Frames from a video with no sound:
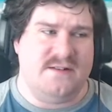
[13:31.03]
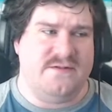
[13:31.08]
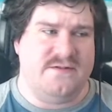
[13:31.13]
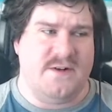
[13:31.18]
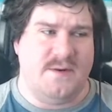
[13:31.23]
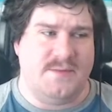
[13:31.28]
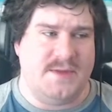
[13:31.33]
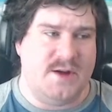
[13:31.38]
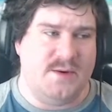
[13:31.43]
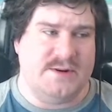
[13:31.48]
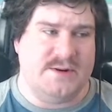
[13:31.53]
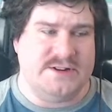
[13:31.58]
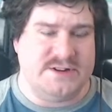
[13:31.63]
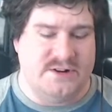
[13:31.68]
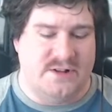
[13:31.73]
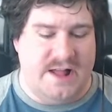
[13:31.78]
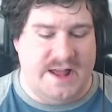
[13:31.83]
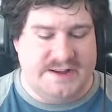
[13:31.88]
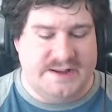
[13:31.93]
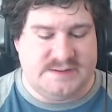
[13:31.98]
from the
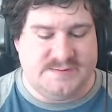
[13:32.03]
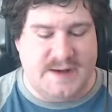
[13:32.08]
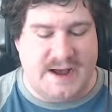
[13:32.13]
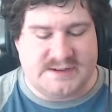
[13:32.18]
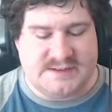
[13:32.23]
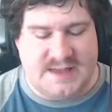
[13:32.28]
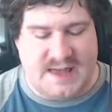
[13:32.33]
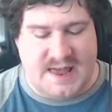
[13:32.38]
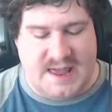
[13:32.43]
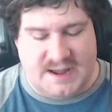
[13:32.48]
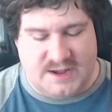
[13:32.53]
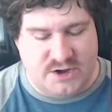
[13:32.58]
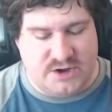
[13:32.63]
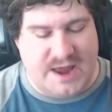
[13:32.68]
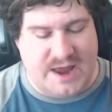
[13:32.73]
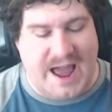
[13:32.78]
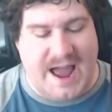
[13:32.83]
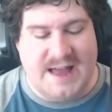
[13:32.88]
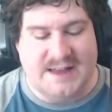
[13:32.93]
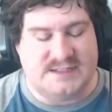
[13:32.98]
original Xbox that I could
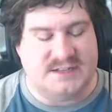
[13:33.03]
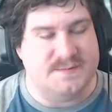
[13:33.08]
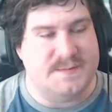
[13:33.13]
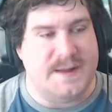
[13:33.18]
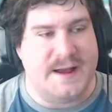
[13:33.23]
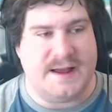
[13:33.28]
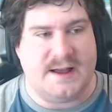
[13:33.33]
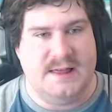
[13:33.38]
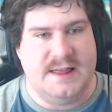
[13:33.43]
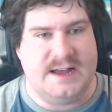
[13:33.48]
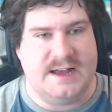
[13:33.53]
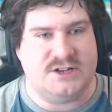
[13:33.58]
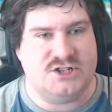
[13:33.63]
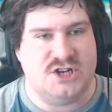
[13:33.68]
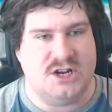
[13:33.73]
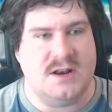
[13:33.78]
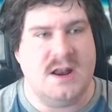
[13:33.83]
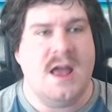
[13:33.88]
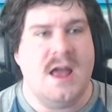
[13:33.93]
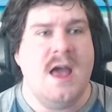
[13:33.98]
add to my collection.